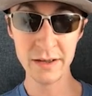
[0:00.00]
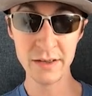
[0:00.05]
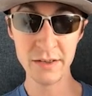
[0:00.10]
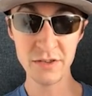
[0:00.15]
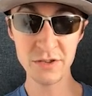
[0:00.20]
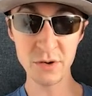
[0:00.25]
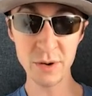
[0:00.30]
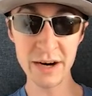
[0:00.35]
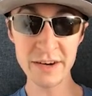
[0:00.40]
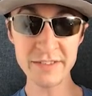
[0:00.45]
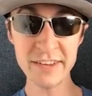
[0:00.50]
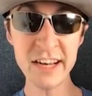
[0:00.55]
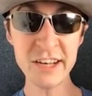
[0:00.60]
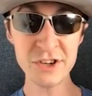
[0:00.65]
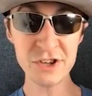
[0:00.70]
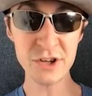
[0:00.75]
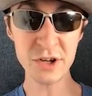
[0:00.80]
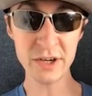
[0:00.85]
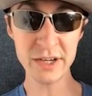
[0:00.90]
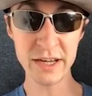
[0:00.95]
So our
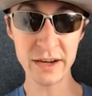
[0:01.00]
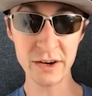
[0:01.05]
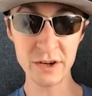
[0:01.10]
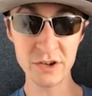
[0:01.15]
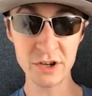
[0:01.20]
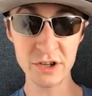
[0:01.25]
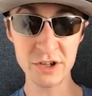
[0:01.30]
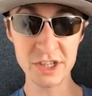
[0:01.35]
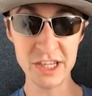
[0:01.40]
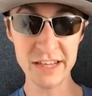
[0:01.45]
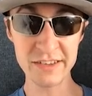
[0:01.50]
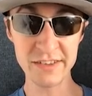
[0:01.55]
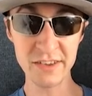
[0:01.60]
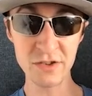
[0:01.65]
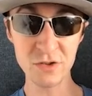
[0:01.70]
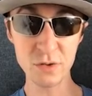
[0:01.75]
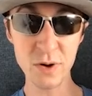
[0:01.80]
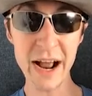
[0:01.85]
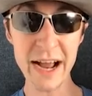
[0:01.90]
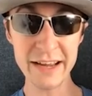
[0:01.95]
titular character,
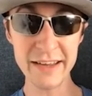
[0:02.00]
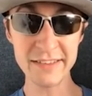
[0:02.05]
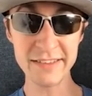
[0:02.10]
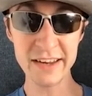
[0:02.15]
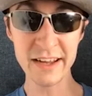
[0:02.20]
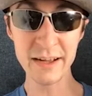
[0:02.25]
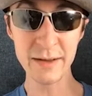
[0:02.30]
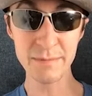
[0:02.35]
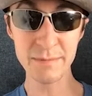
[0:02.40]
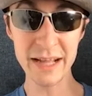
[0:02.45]
Jesus Christ,